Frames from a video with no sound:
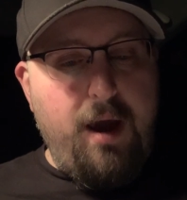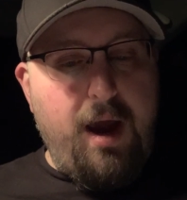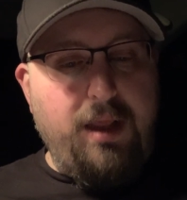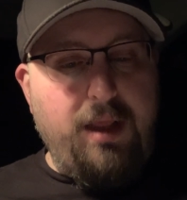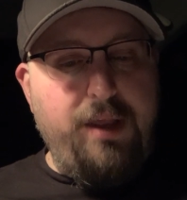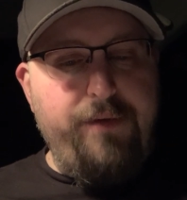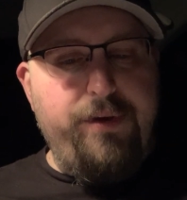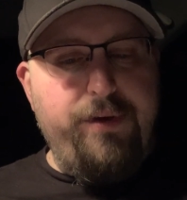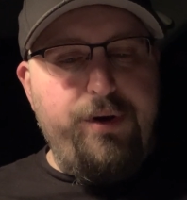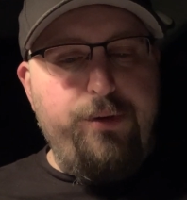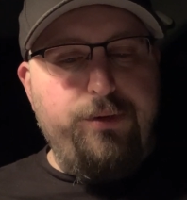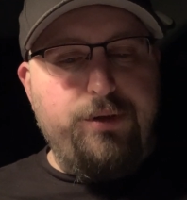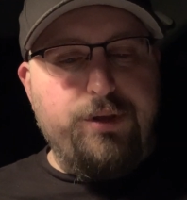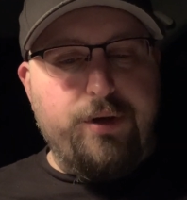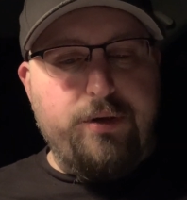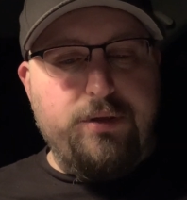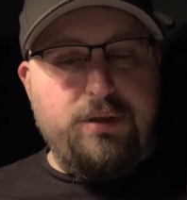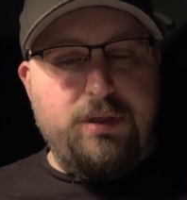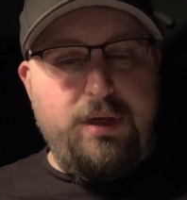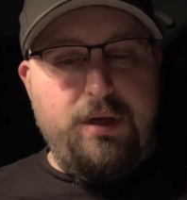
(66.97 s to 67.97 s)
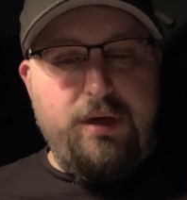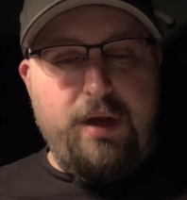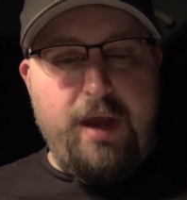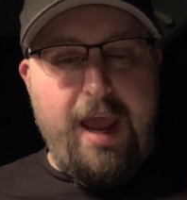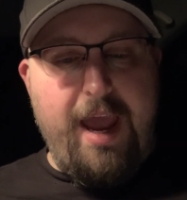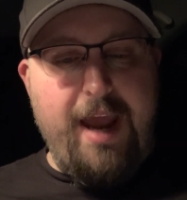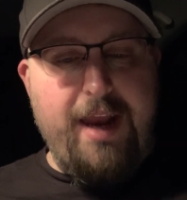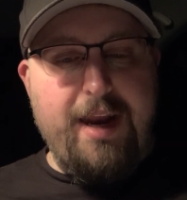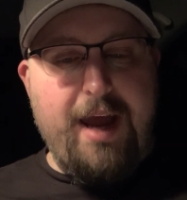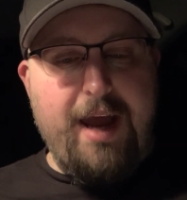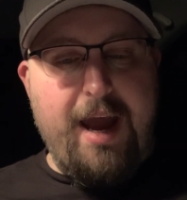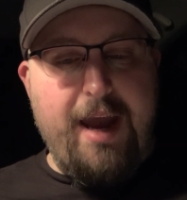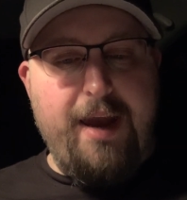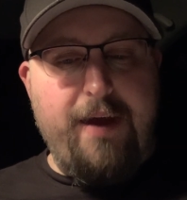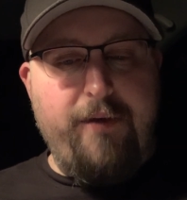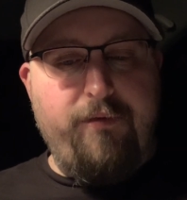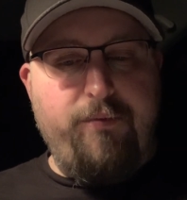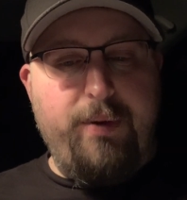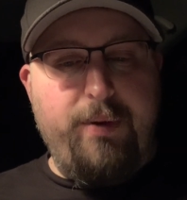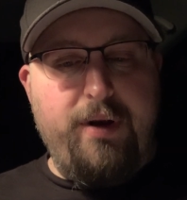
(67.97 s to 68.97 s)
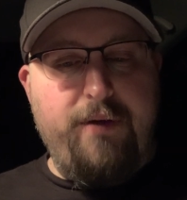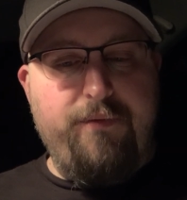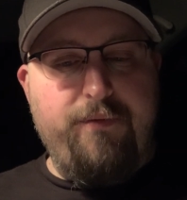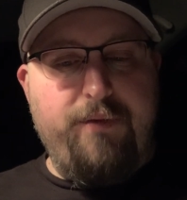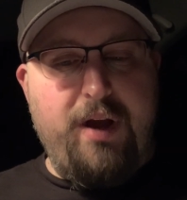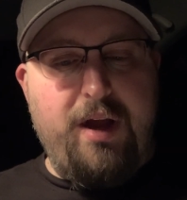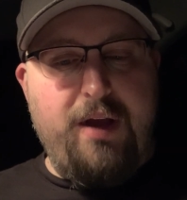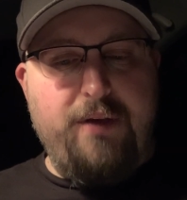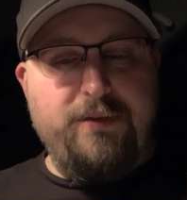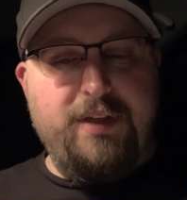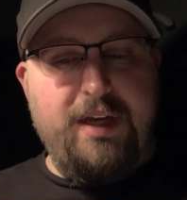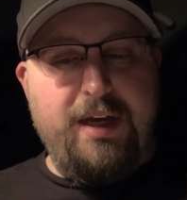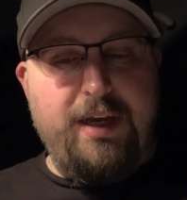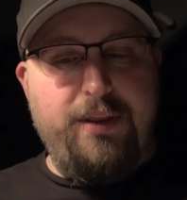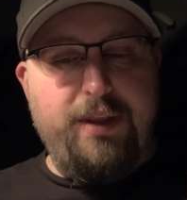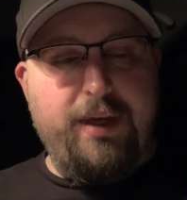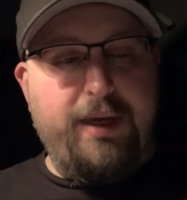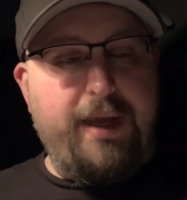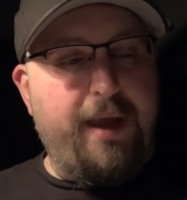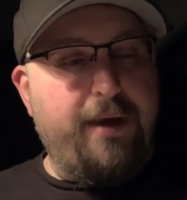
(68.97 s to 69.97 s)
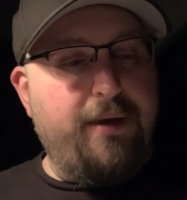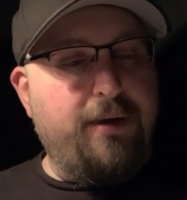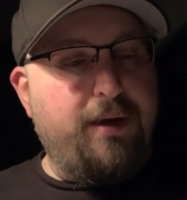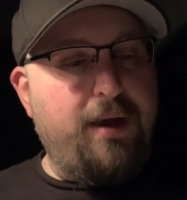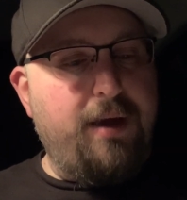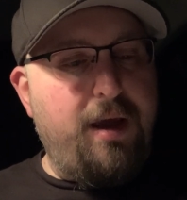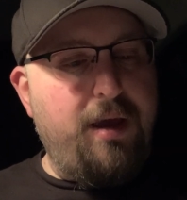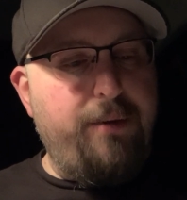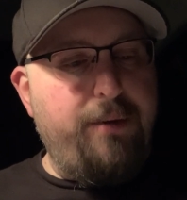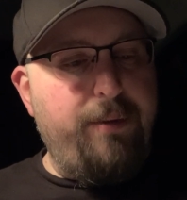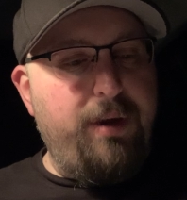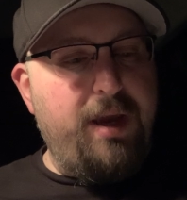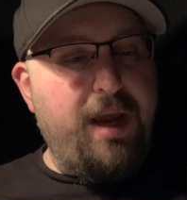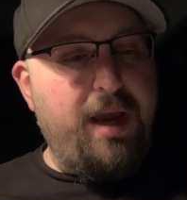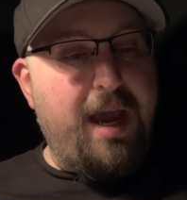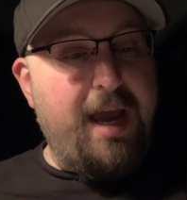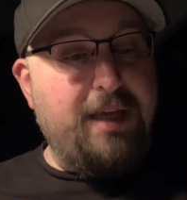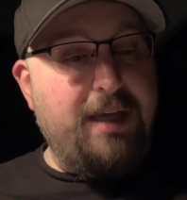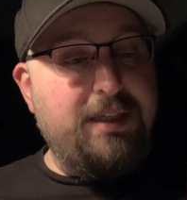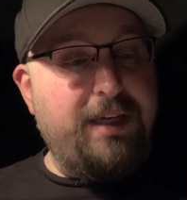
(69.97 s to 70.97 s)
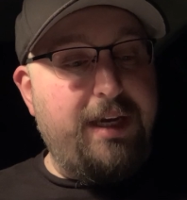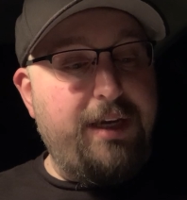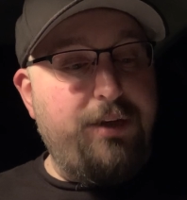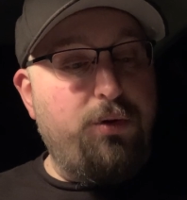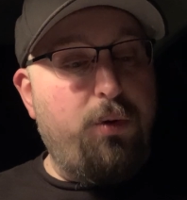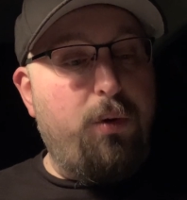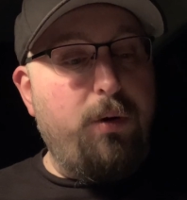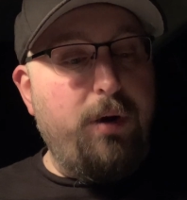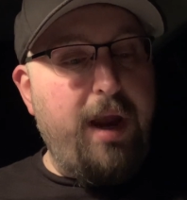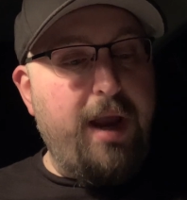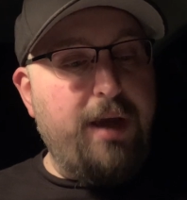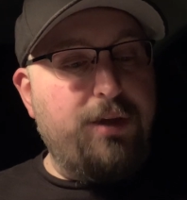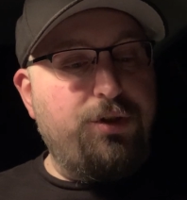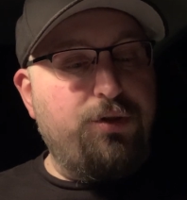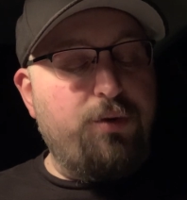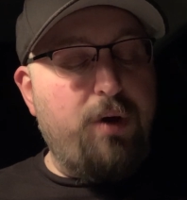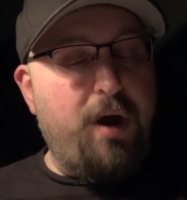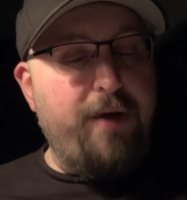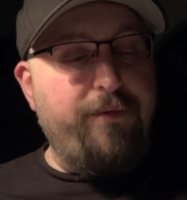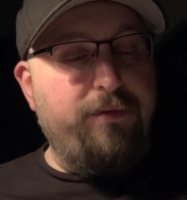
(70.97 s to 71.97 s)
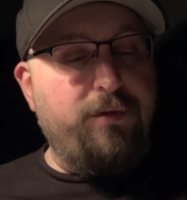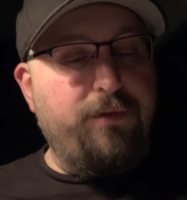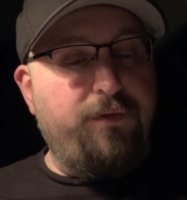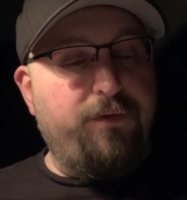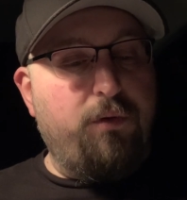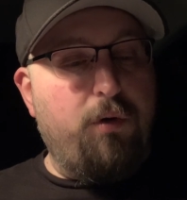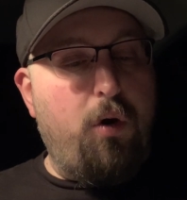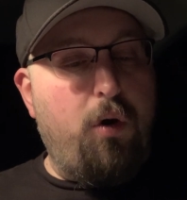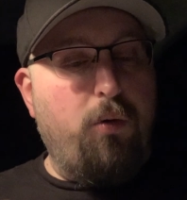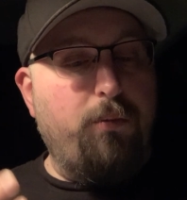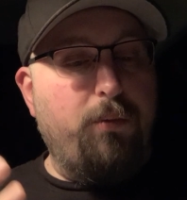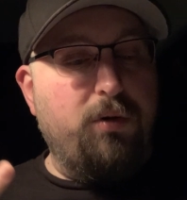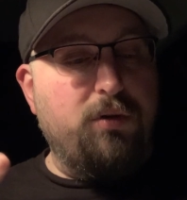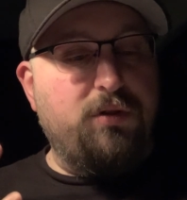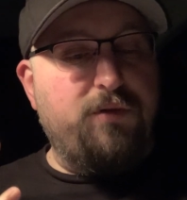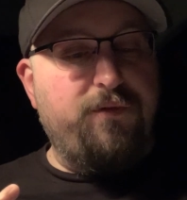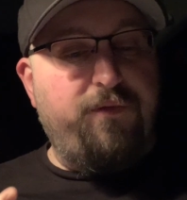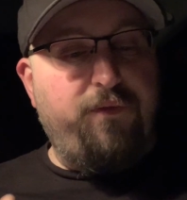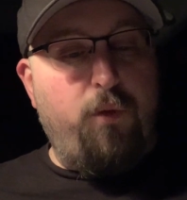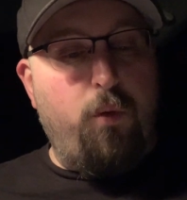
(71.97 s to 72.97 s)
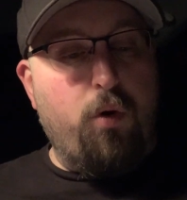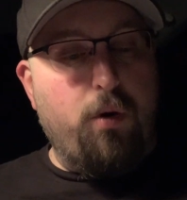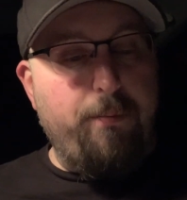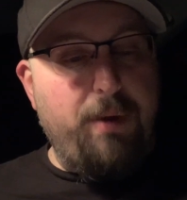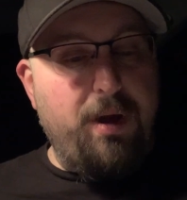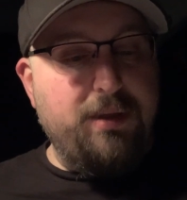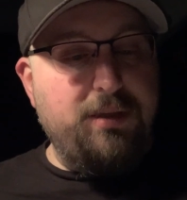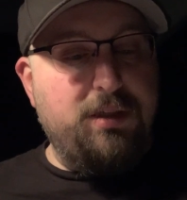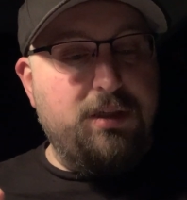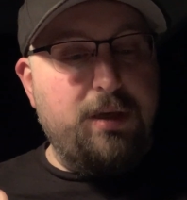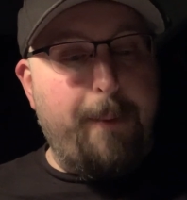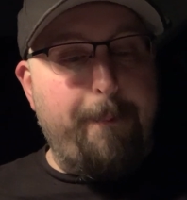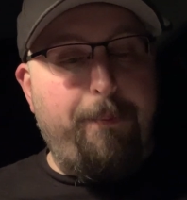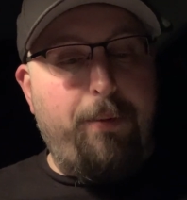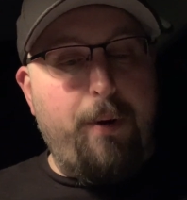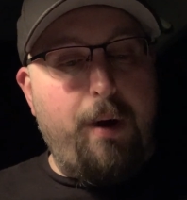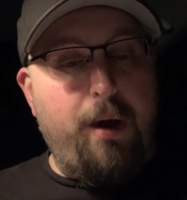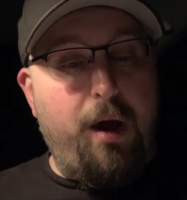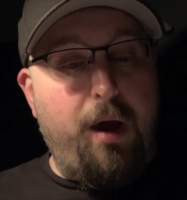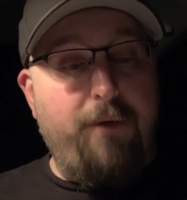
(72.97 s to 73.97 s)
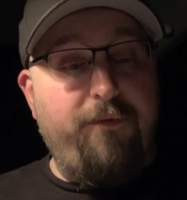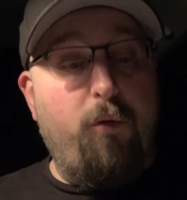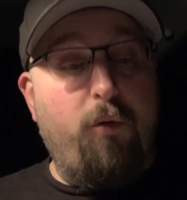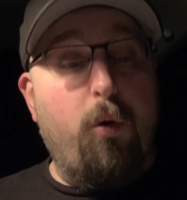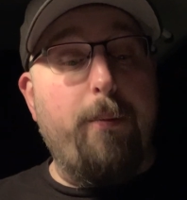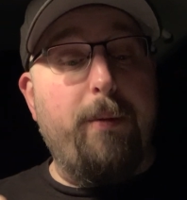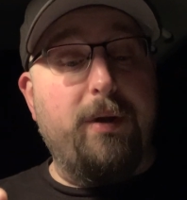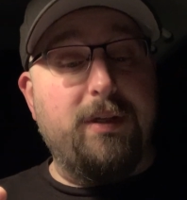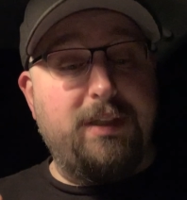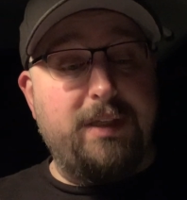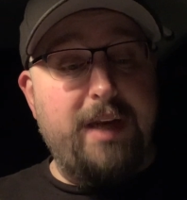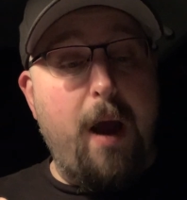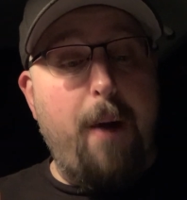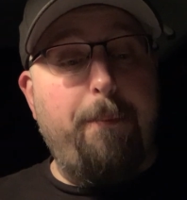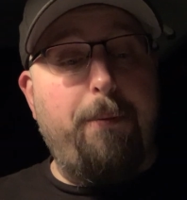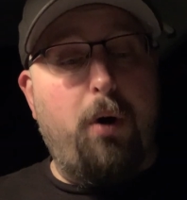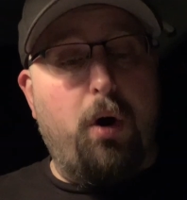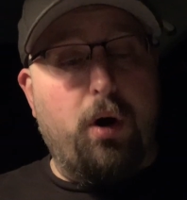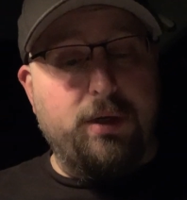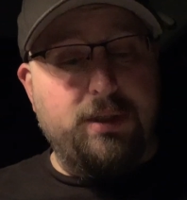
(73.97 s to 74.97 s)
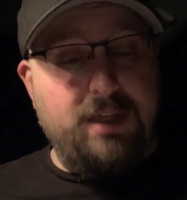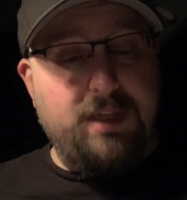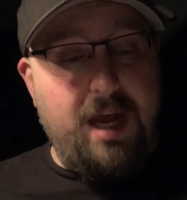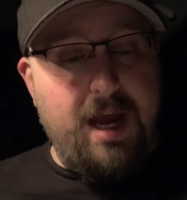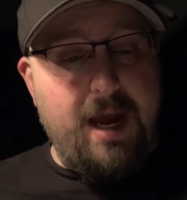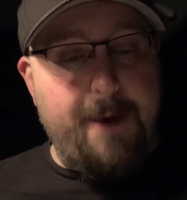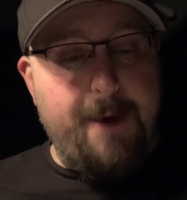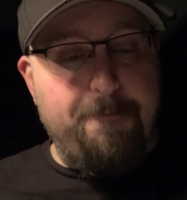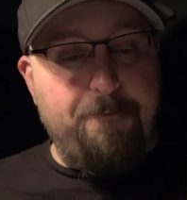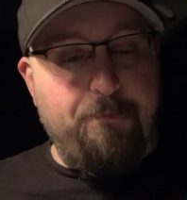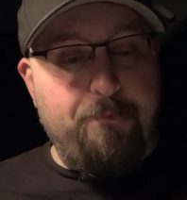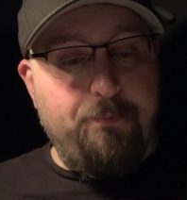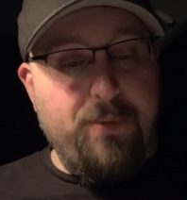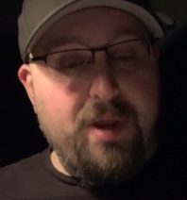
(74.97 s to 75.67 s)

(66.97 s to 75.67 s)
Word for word: I live in New Jersey, and I have been involved in the gig economy as a DoorDash driver for almost four months, uh, four months now part-time.